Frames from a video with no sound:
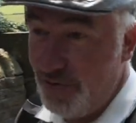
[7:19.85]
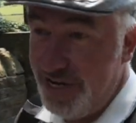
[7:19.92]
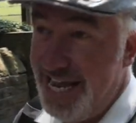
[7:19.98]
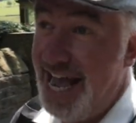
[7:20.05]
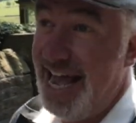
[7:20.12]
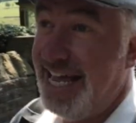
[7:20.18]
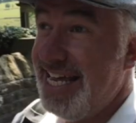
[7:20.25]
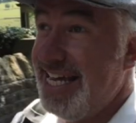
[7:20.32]
we
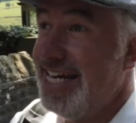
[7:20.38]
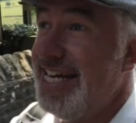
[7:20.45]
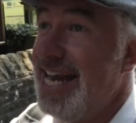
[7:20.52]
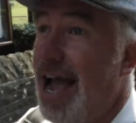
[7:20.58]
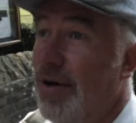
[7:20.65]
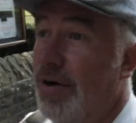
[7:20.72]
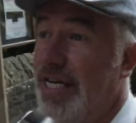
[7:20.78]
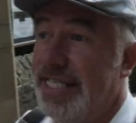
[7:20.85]
are here
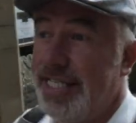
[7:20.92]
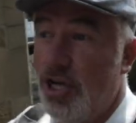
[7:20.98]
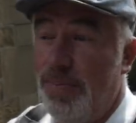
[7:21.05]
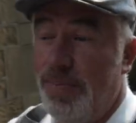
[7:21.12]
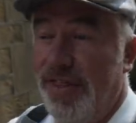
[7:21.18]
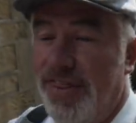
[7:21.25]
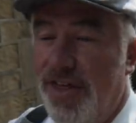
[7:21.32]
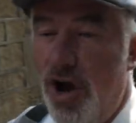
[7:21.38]
now at
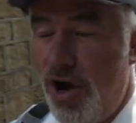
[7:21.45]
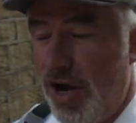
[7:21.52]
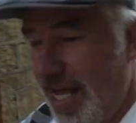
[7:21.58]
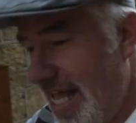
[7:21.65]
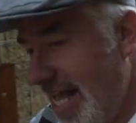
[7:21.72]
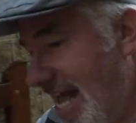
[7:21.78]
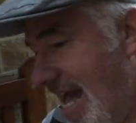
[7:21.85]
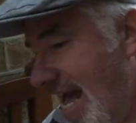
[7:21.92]
Upper Thong
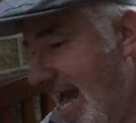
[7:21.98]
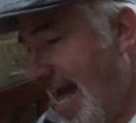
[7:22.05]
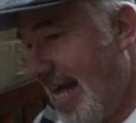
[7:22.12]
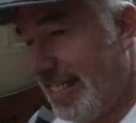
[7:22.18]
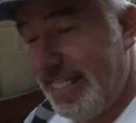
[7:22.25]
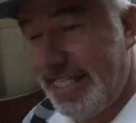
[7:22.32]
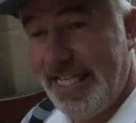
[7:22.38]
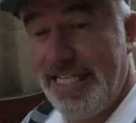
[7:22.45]

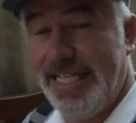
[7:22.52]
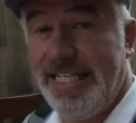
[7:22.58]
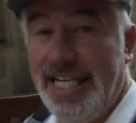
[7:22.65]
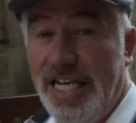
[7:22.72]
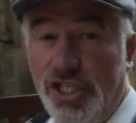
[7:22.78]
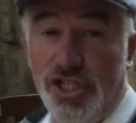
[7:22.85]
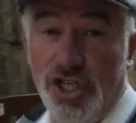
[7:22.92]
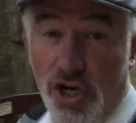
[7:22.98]
at St.